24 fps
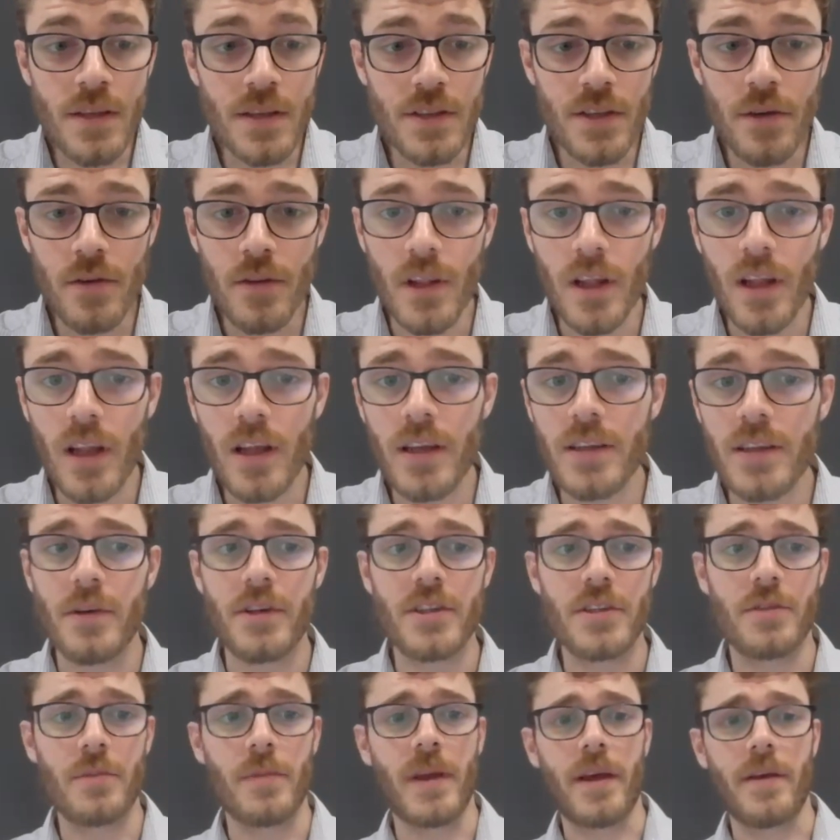So the last
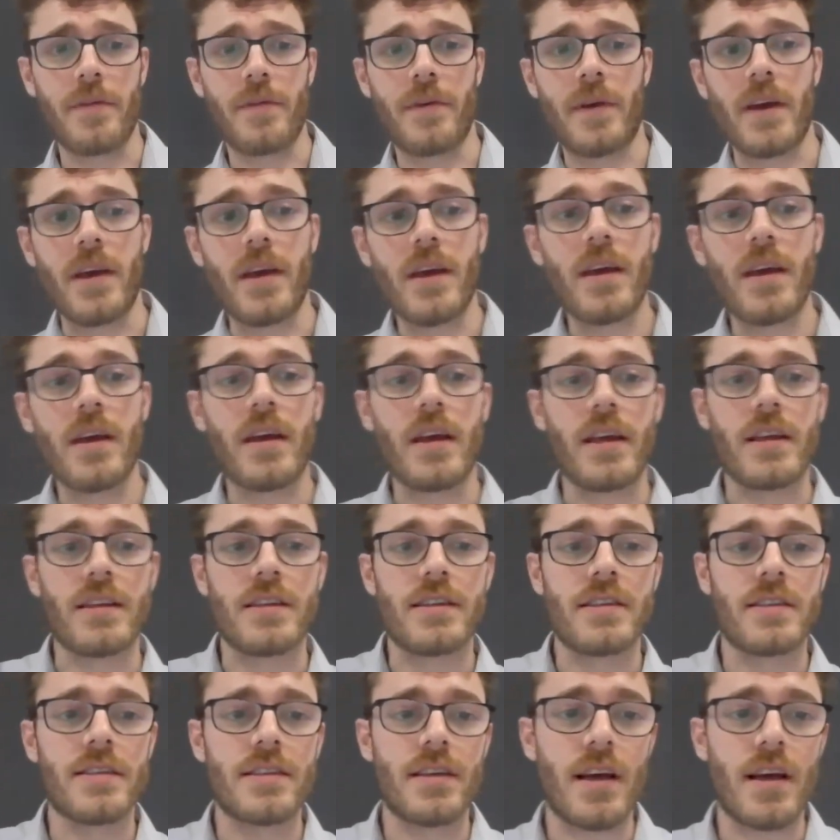question we have here
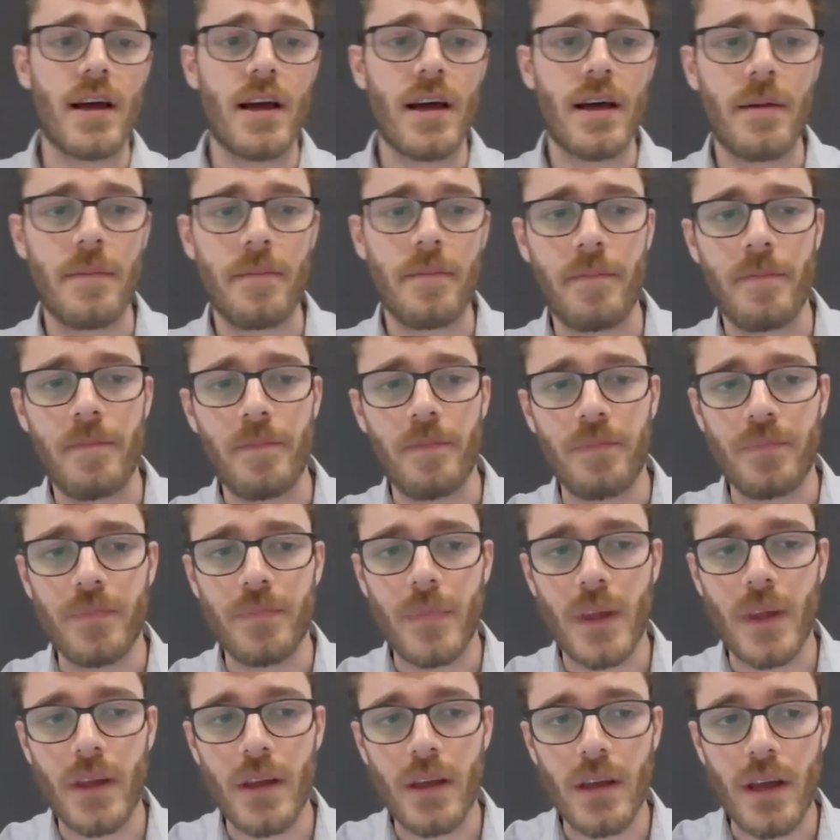is,
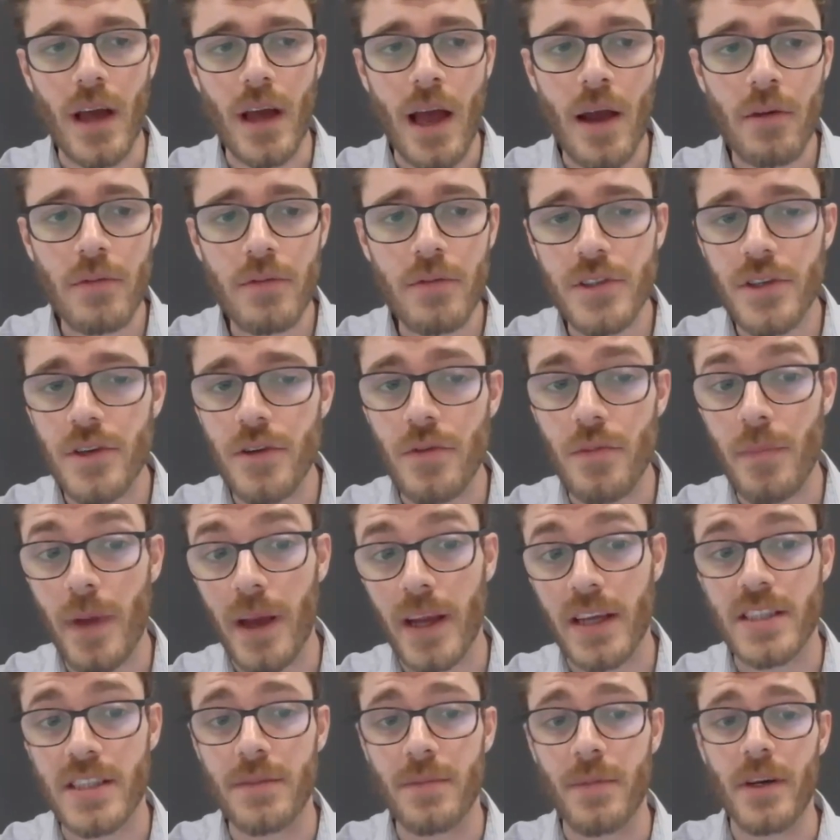how do you
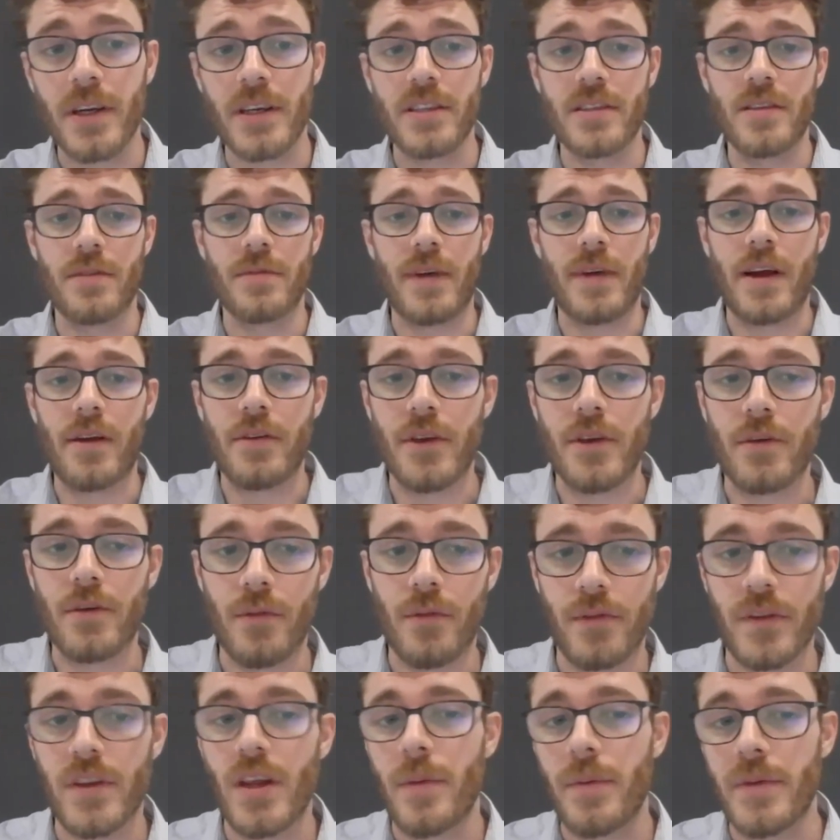maximize the value of
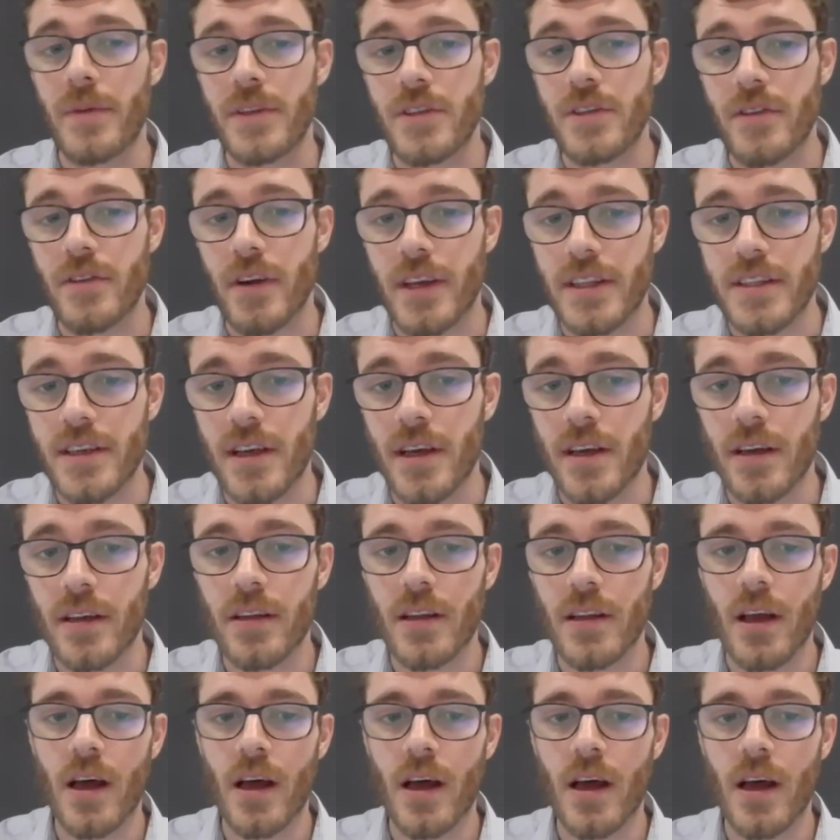a demonstrator
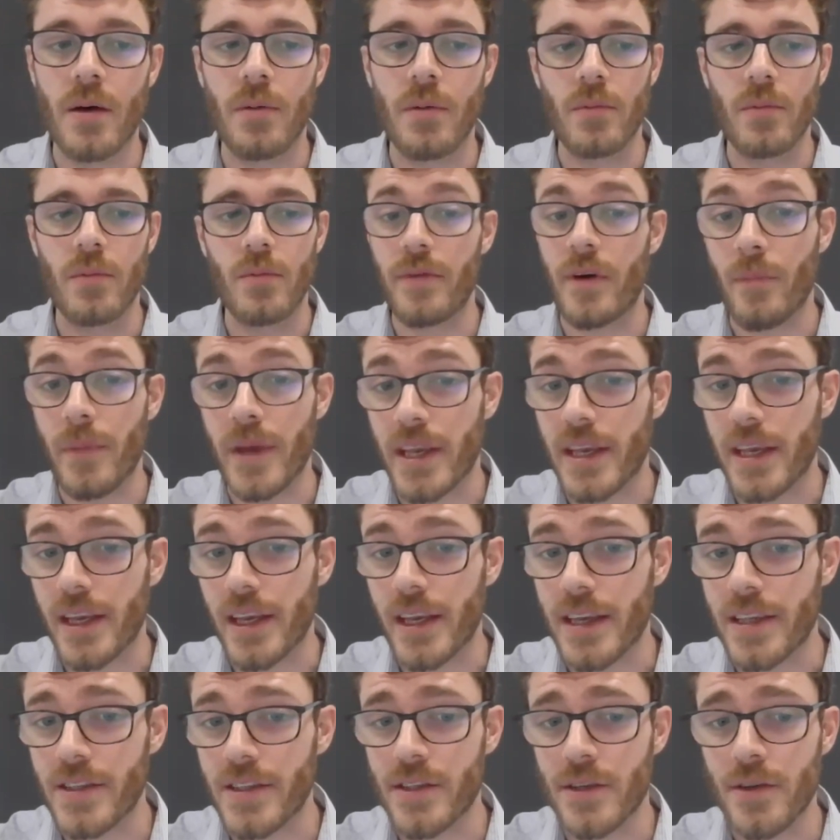without making
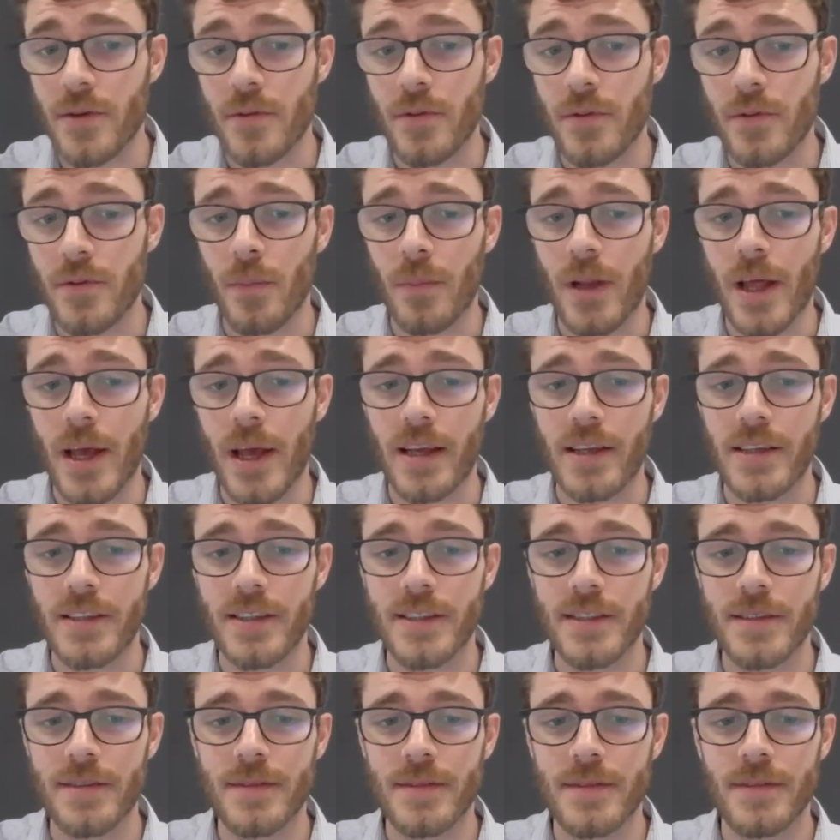it too
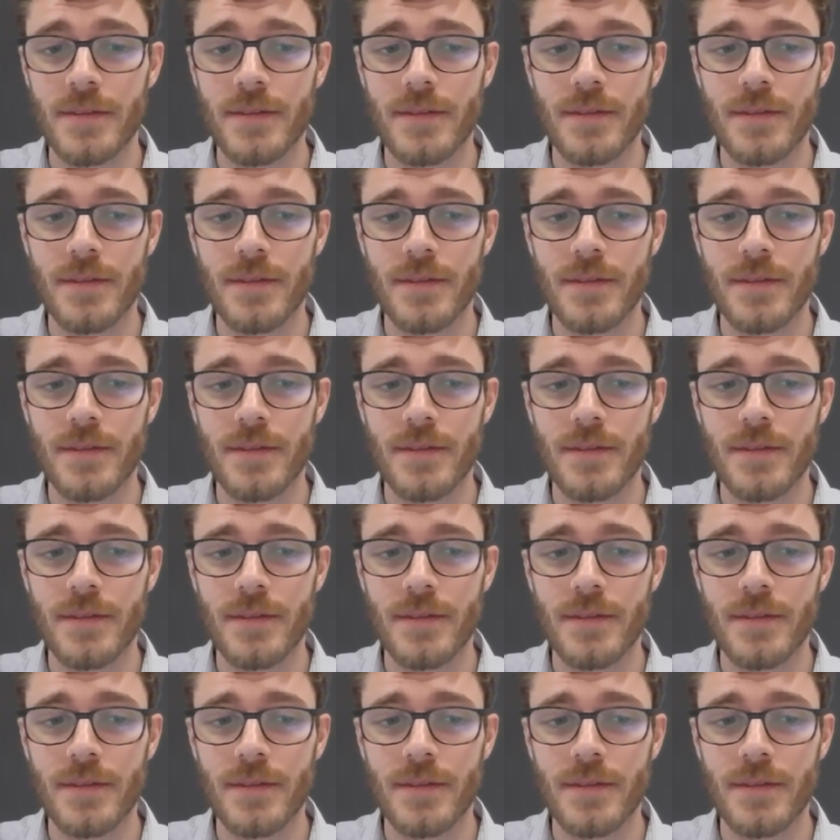complex?